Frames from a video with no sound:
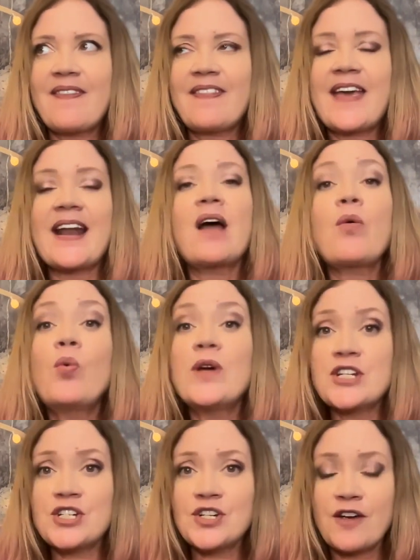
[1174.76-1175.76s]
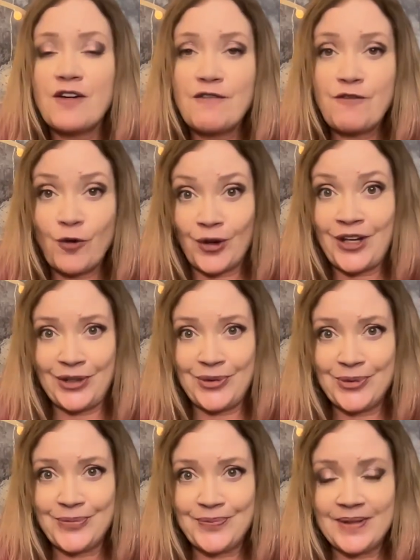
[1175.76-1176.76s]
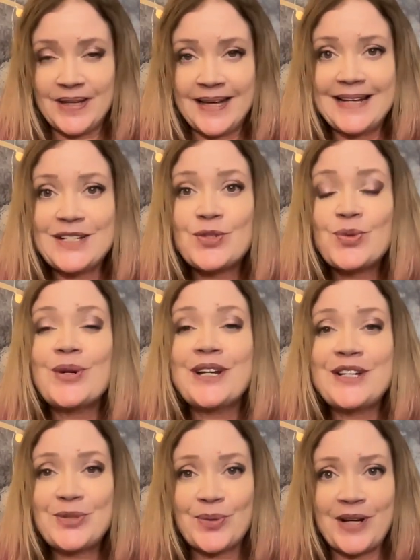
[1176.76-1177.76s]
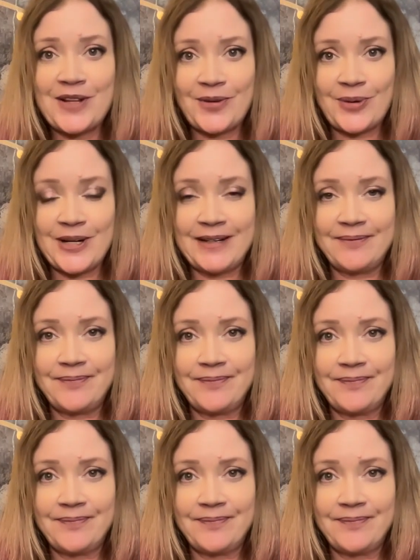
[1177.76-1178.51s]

that I wish for you in 2023.